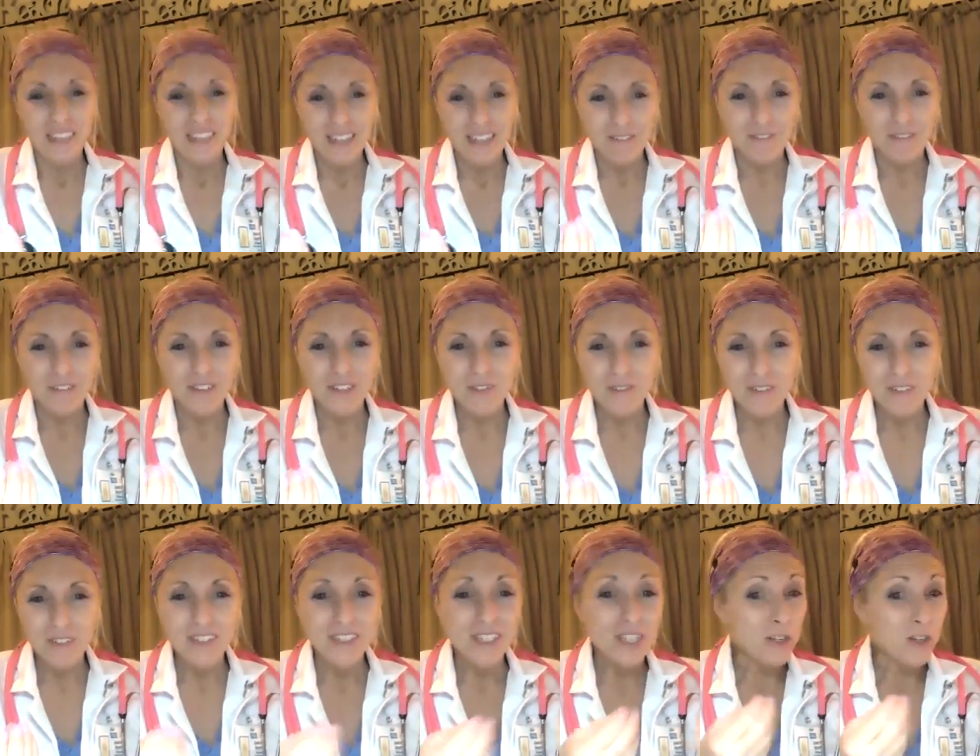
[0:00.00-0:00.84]
if
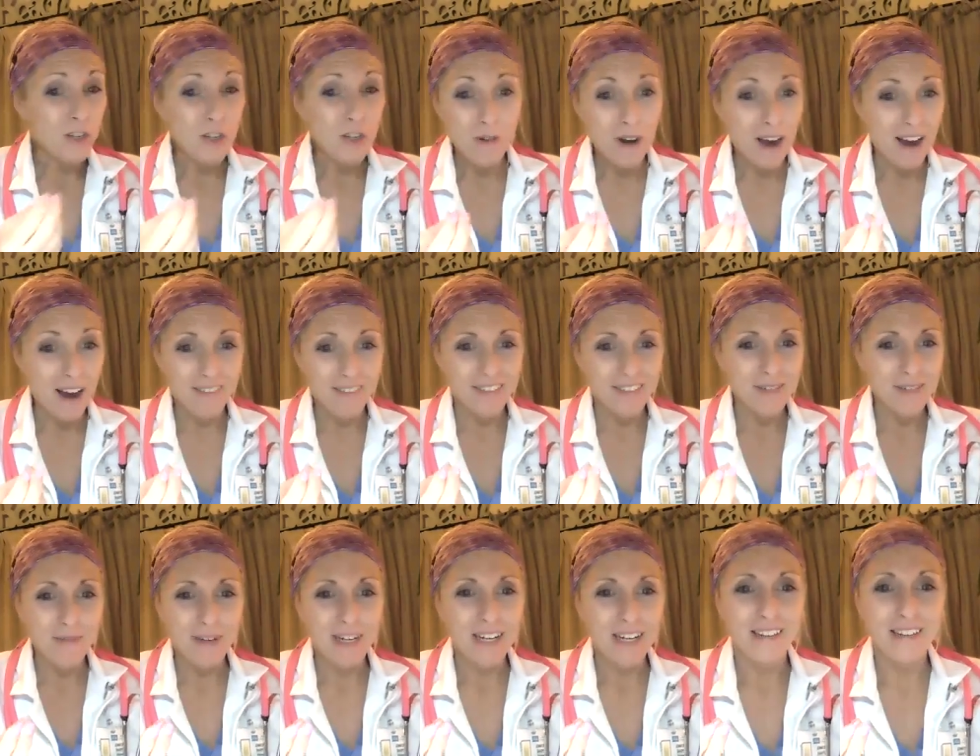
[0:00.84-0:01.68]
you do, you have
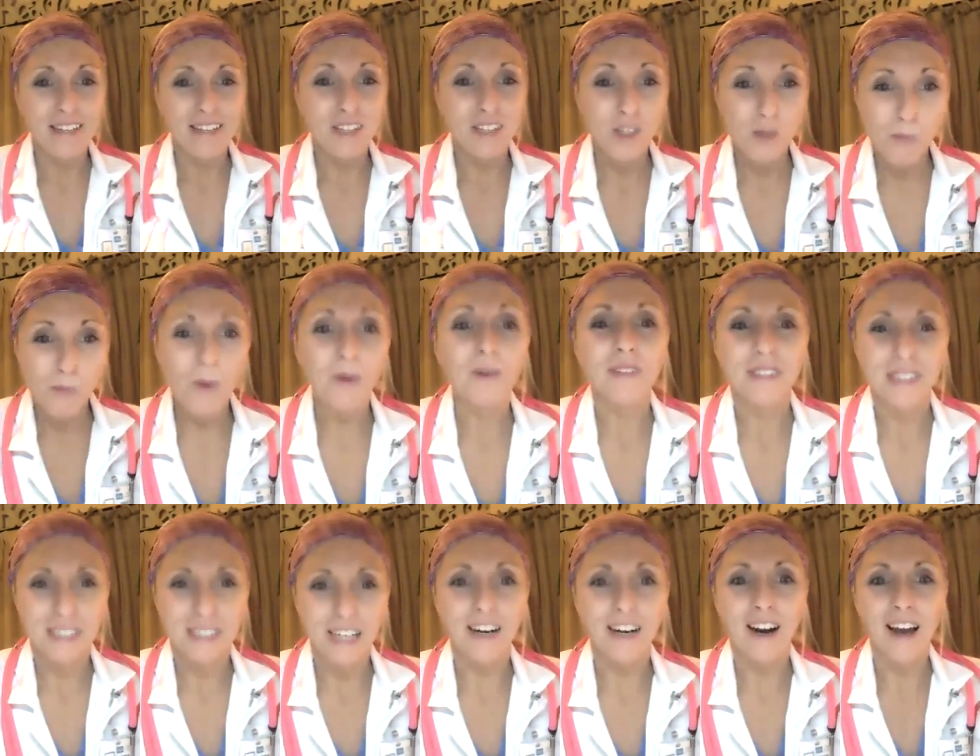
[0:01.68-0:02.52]
anybody that
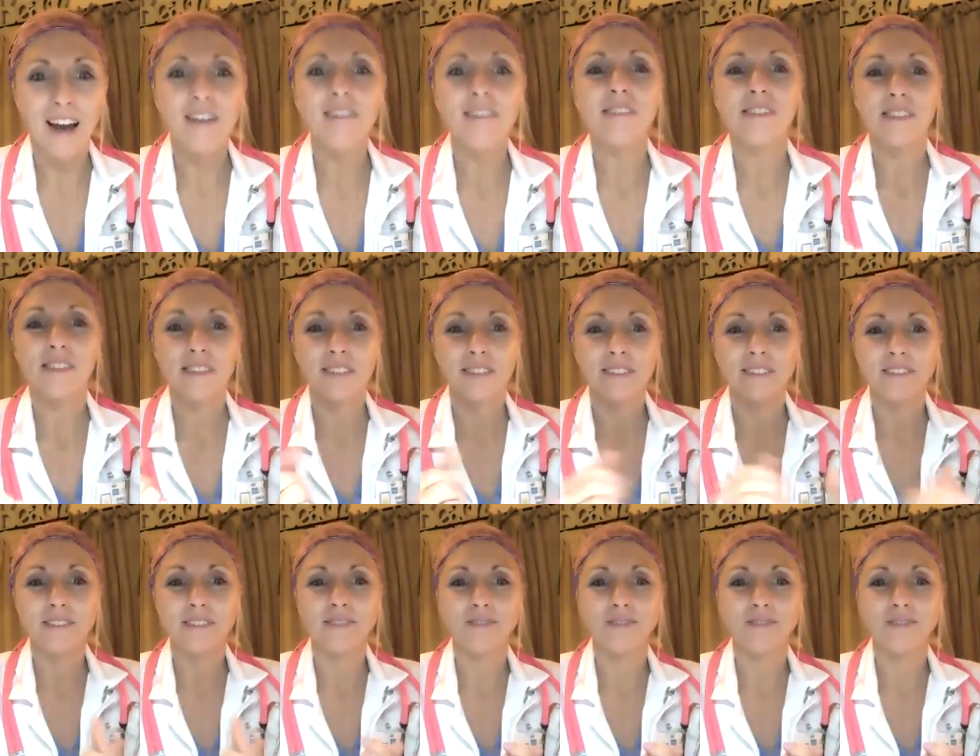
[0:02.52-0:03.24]
smokes cigarettes?